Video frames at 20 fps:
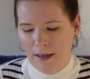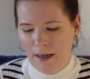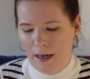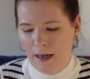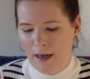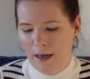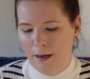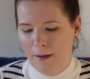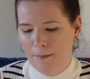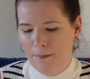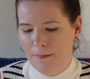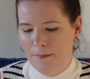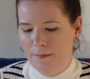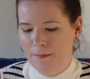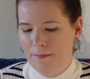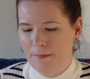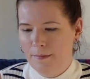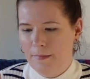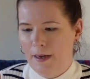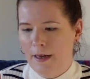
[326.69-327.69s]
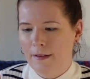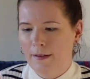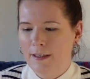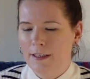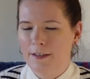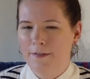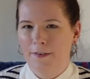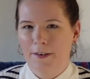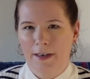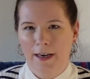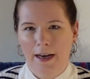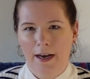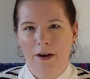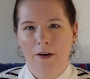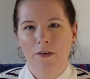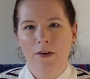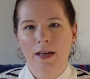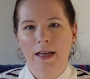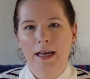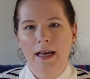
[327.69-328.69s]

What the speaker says: at least for now.